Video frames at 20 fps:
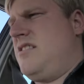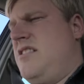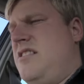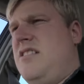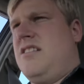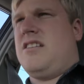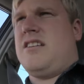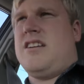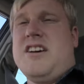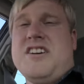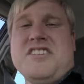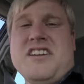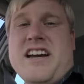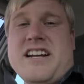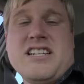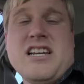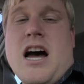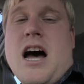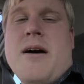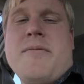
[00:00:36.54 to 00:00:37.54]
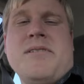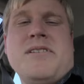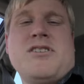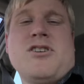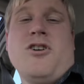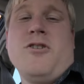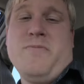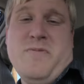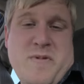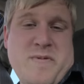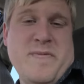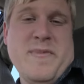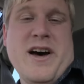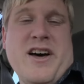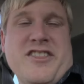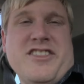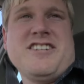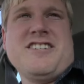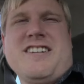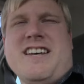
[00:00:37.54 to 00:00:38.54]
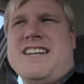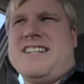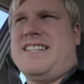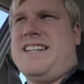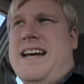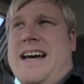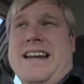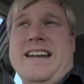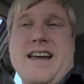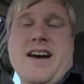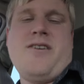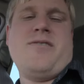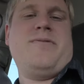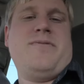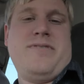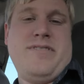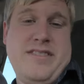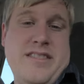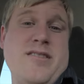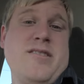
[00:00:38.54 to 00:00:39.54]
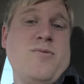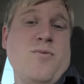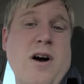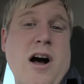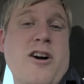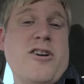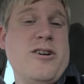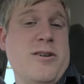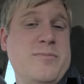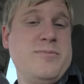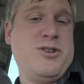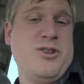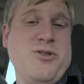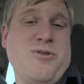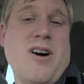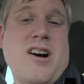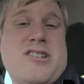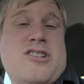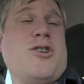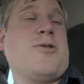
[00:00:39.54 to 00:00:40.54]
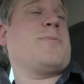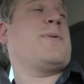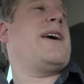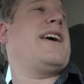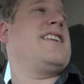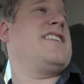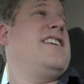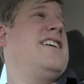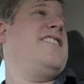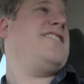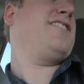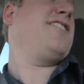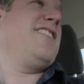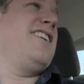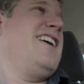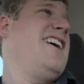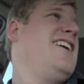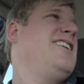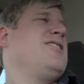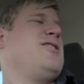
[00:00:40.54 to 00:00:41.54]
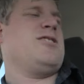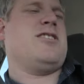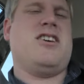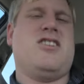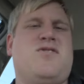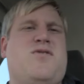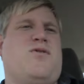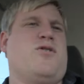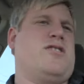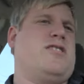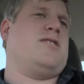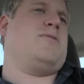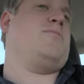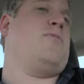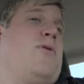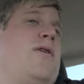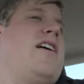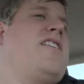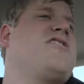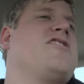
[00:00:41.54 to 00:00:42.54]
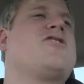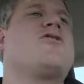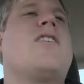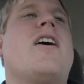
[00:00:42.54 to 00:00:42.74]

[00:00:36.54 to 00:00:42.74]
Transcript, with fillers: people. Because like Tommy told me about this last night. Now, welcome to October 18th, 2014. We were at the